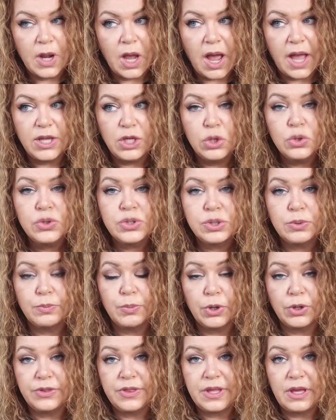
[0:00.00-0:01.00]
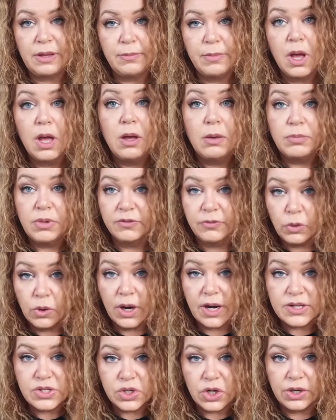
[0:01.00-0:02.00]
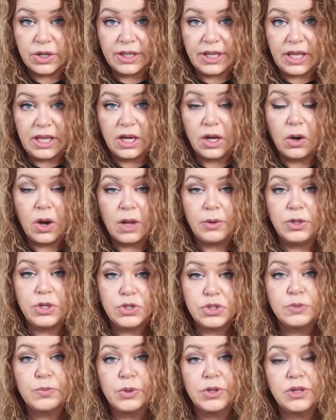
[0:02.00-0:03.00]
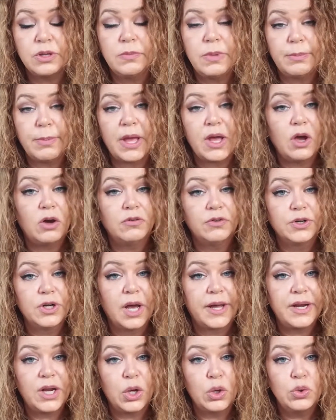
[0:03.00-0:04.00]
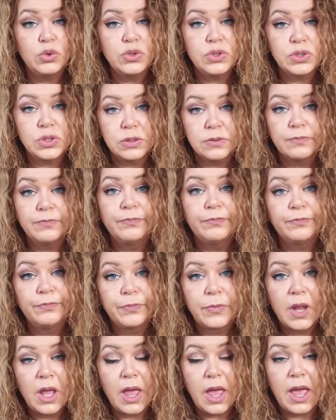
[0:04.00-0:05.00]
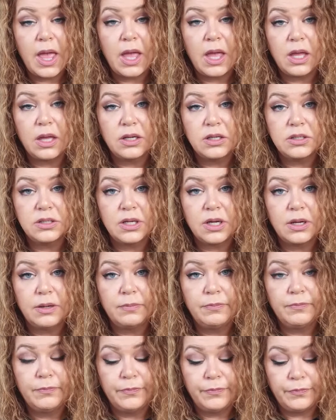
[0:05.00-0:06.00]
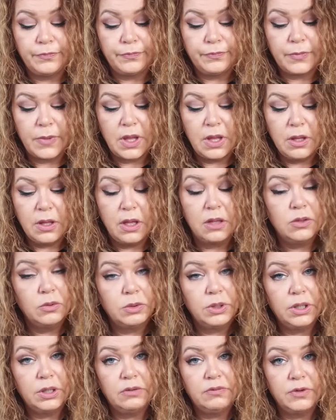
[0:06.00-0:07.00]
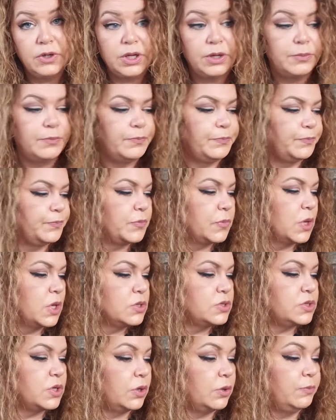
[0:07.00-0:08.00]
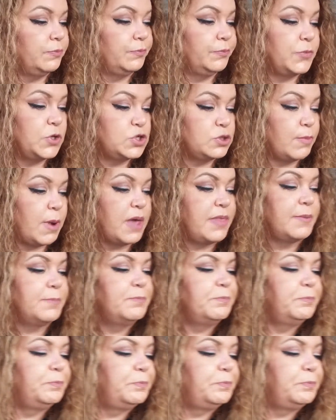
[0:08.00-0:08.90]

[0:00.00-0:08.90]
I used to put them, before I started keto, I used to put them in my overnight oats. And they're really good for you. So you should buy them.